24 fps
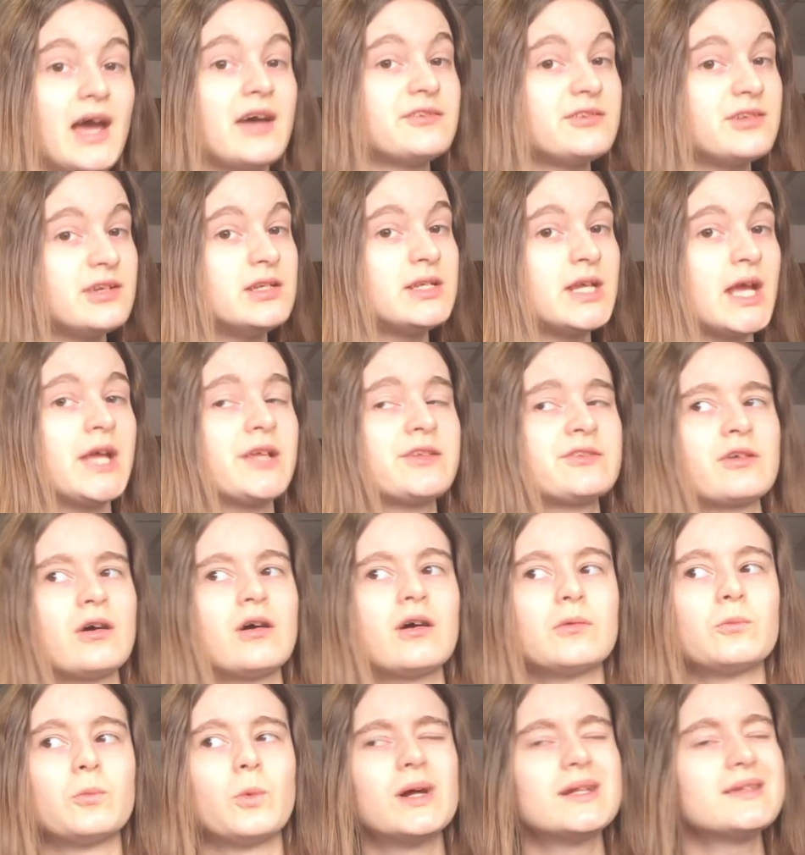as he takes
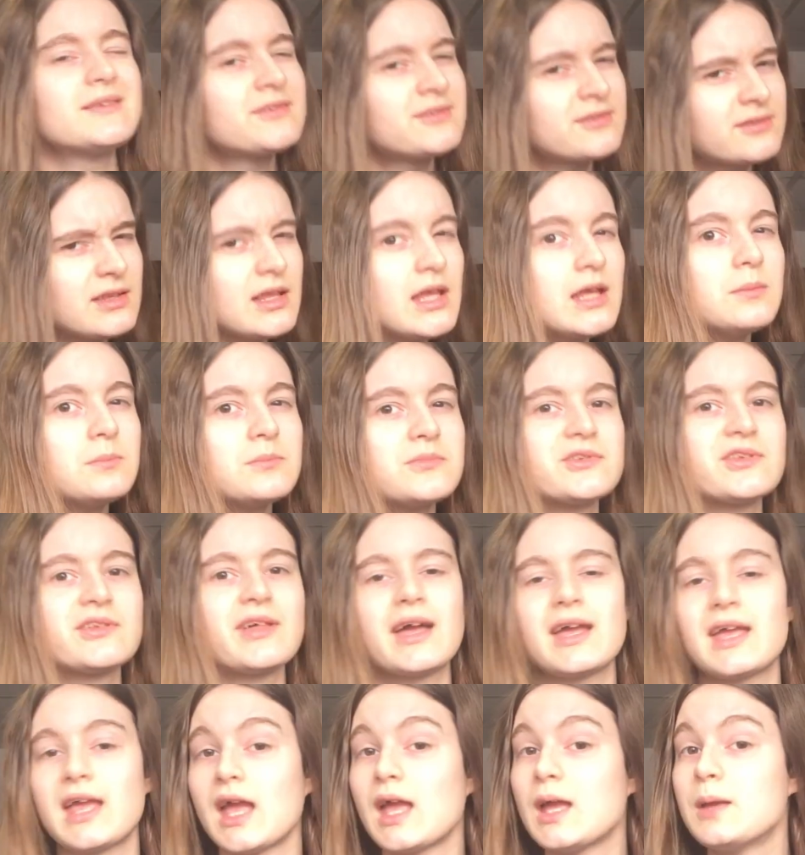on what seems
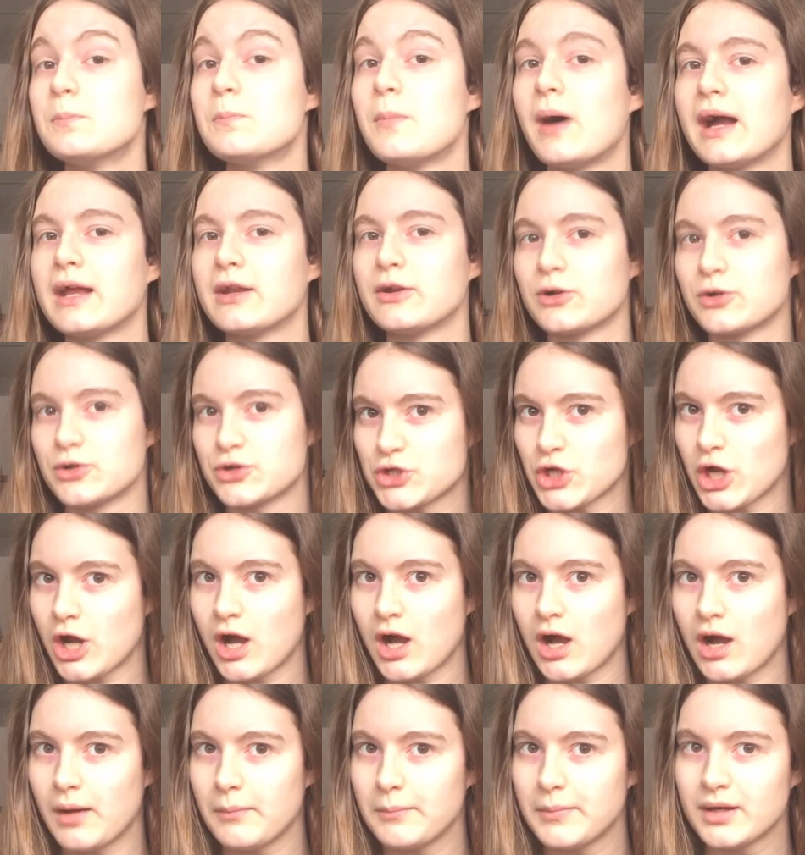like a minor
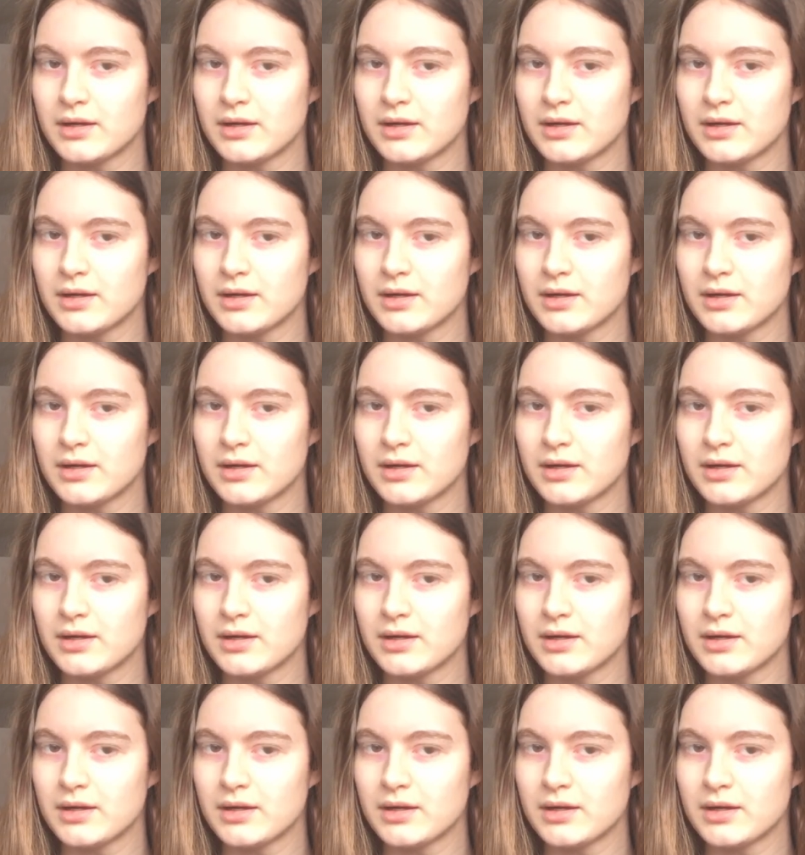job,